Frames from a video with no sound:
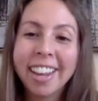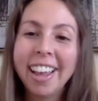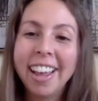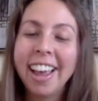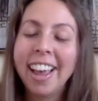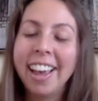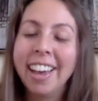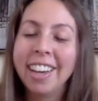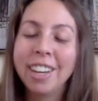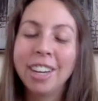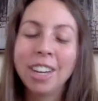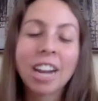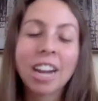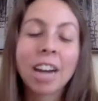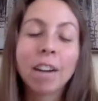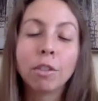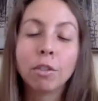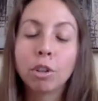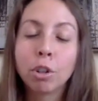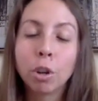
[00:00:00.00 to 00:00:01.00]
and it
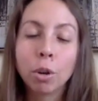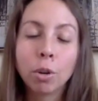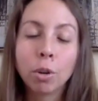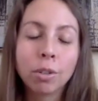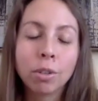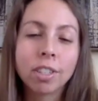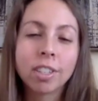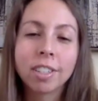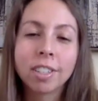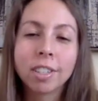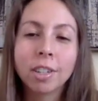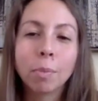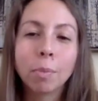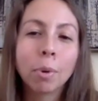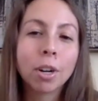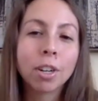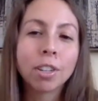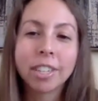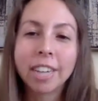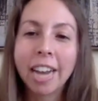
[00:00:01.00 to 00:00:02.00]
kind of shows your
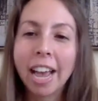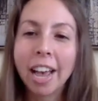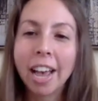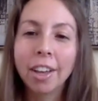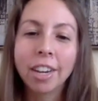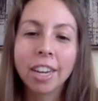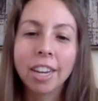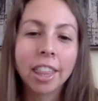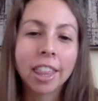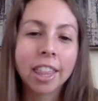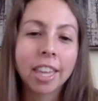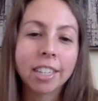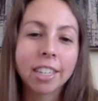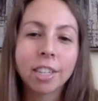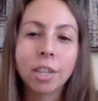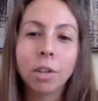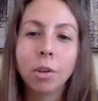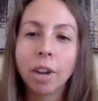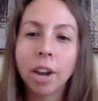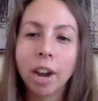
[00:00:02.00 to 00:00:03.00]
personality and things
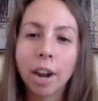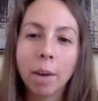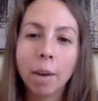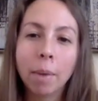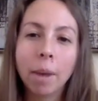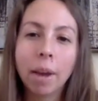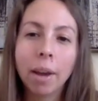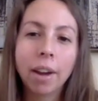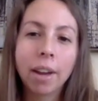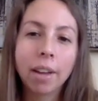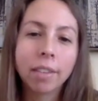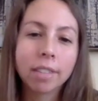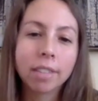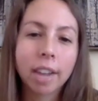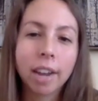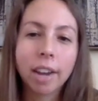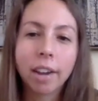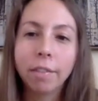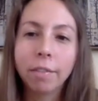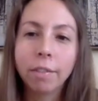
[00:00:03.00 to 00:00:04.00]
that you care about
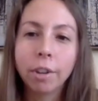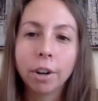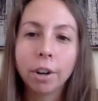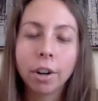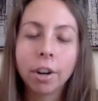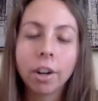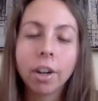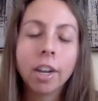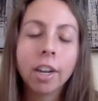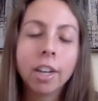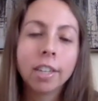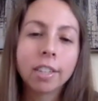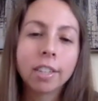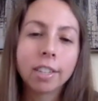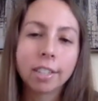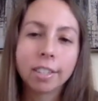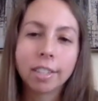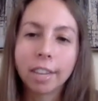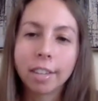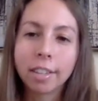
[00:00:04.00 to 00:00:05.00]
outside of your
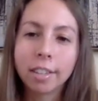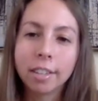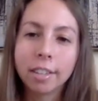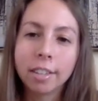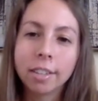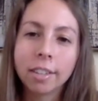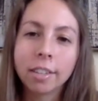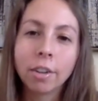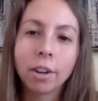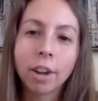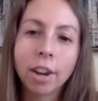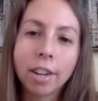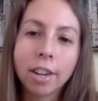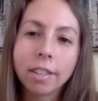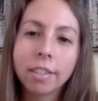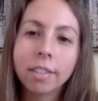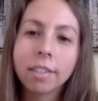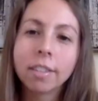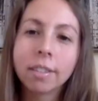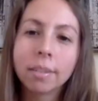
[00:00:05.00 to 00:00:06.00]
successes and
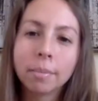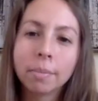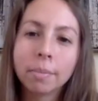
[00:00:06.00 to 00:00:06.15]
grades.